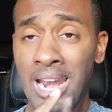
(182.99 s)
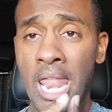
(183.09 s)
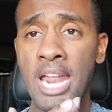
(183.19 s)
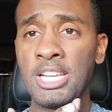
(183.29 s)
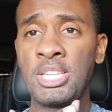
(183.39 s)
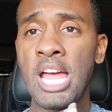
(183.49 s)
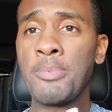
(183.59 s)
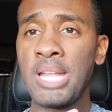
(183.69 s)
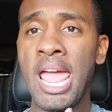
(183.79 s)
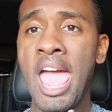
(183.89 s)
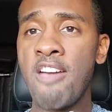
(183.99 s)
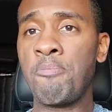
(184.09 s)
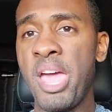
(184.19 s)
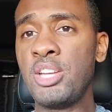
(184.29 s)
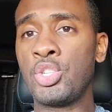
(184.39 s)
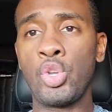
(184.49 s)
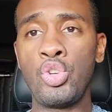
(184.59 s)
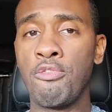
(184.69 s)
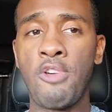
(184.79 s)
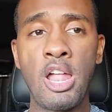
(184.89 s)
A lot of these shops, they have pages, so
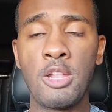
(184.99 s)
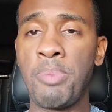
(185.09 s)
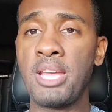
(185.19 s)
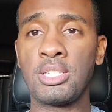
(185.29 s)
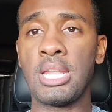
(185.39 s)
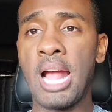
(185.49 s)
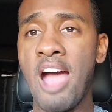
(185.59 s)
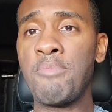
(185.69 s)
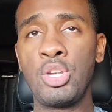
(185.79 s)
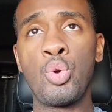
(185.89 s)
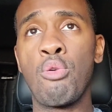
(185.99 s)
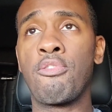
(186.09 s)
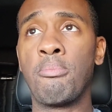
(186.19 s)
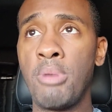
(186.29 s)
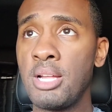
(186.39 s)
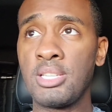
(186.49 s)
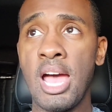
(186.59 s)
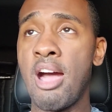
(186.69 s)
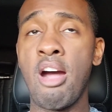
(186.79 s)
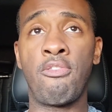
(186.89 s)
you can follow the pages like I've been doing for months.
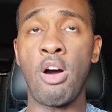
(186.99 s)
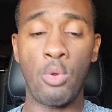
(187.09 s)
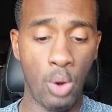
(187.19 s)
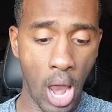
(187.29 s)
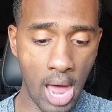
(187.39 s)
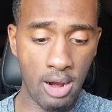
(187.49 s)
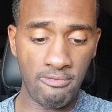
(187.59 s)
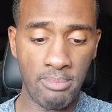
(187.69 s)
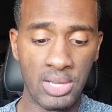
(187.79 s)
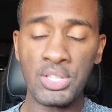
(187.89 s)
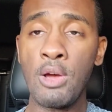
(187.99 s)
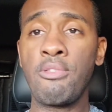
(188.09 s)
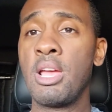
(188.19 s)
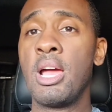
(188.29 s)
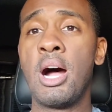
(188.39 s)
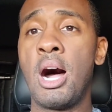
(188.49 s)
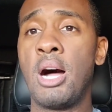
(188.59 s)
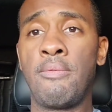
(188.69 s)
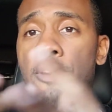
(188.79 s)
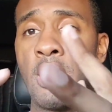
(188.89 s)
I follow a lot of them myself.
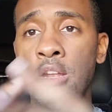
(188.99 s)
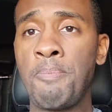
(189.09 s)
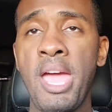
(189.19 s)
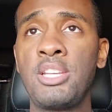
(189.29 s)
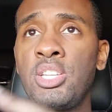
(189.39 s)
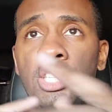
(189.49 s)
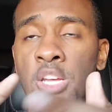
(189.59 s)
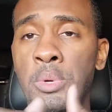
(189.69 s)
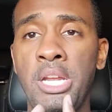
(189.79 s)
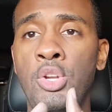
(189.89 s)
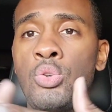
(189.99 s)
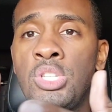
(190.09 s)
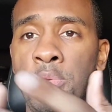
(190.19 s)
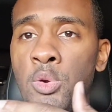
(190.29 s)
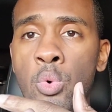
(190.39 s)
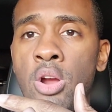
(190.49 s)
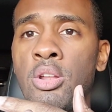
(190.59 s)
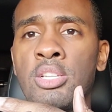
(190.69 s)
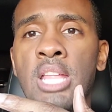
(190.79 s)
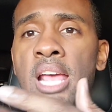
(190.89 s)
Follow the pages, see what they do, see what the work
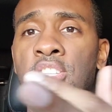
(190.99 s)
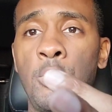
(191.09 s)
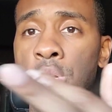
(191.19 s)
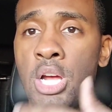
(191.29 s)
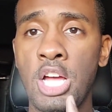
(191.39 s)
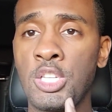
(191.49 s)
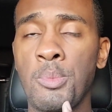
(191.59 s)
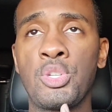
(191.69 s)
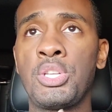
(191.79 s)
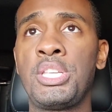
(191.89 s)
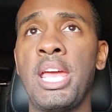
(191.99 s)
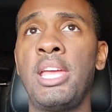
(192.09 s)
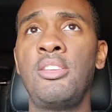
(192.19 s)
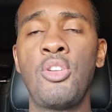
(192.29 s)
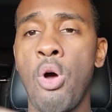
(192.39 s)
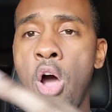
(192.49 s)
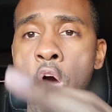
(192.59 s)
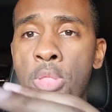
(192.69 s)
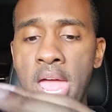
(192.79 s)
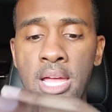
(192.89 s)
looks like, see what the customers are saying, you know,
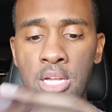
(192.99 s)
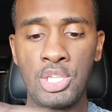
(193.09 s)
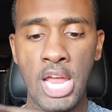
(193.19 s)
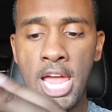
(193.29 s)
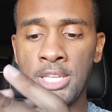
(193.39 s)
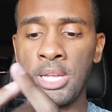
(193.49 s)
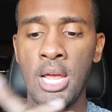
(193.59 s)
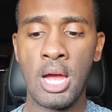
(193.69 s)
all that good jazz.